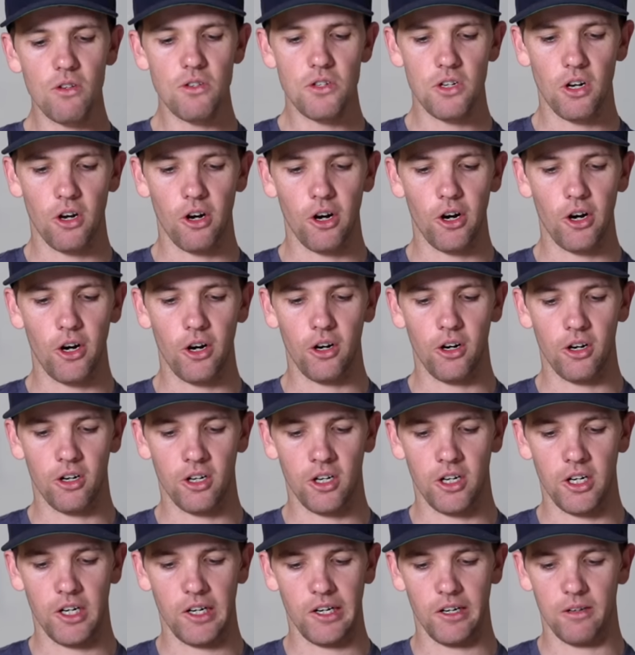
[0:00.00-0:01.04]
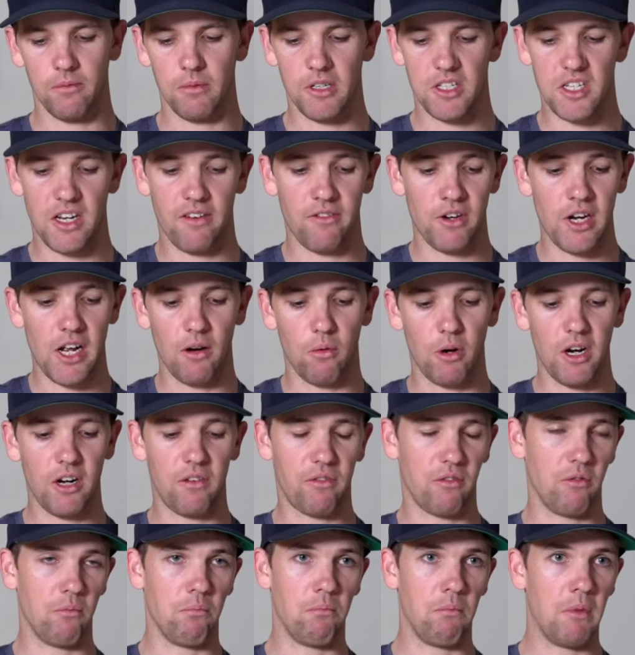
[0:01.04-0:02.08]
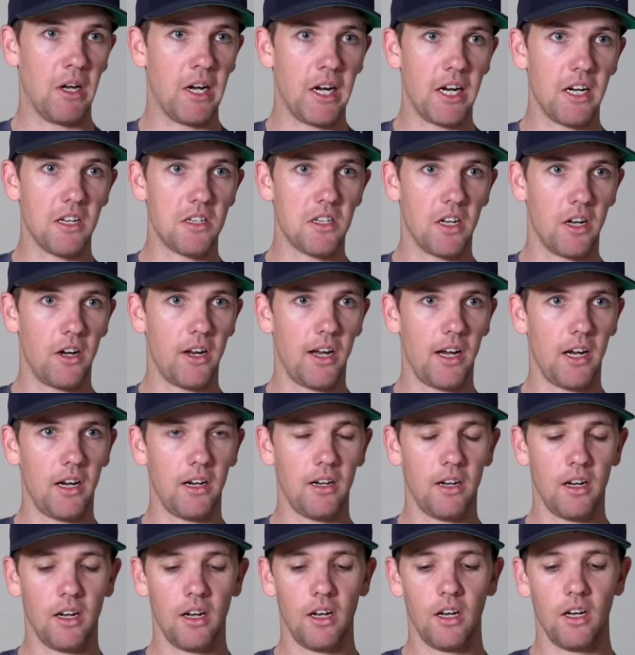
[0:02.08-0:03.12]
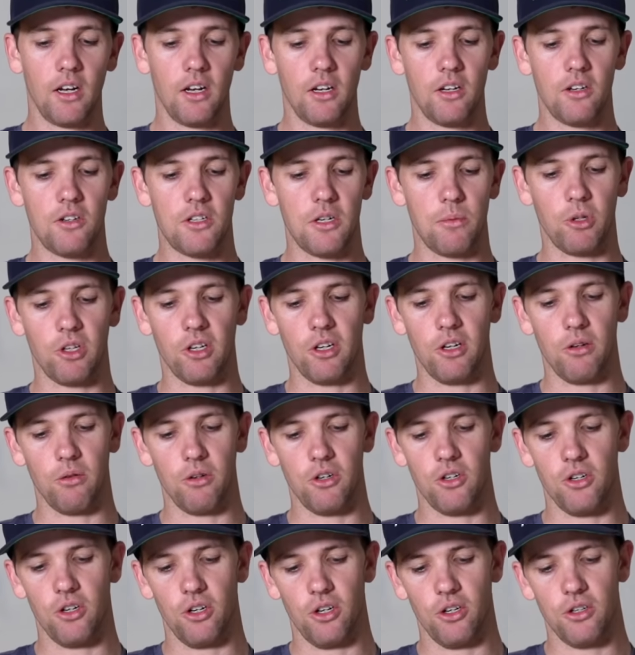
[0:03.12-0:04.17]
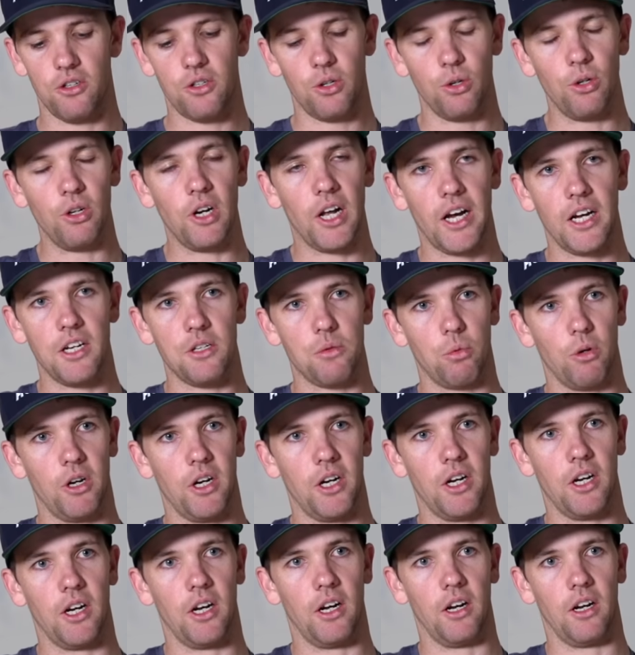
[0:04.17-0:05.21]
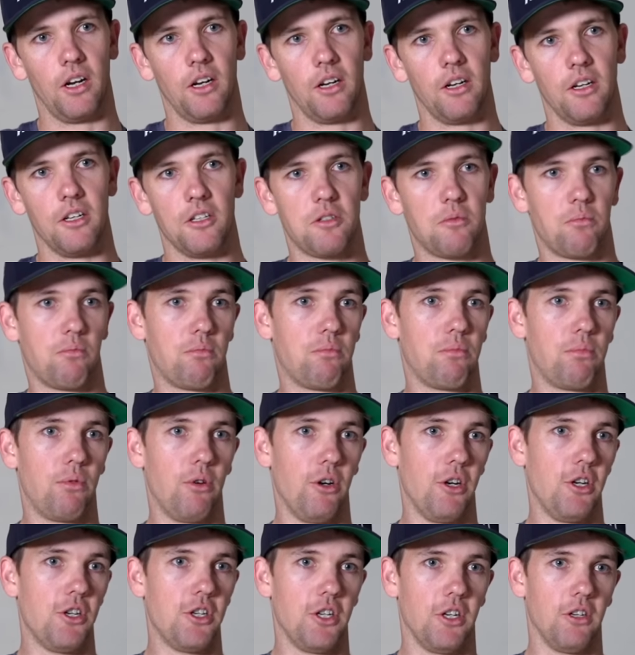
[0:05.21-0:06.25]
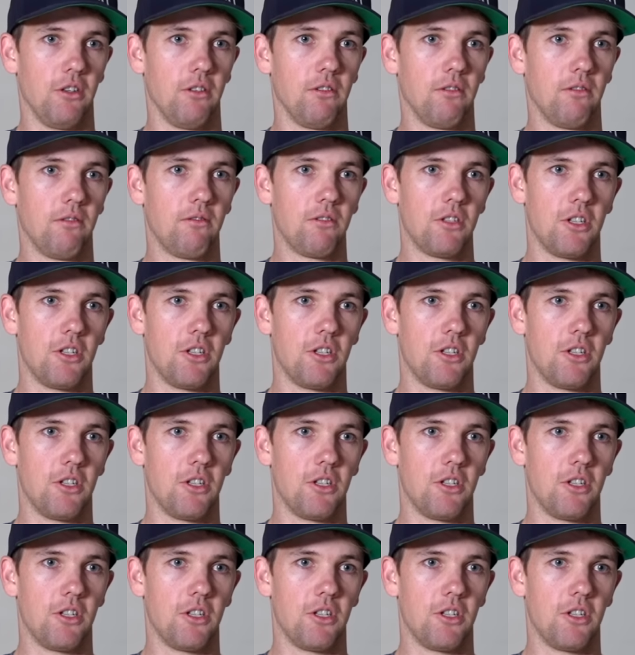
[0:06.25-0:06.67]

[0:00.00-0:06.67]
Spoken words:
So on a 7-day week from Monday to Sunday, typically you would do 2 days where it's pretty chill.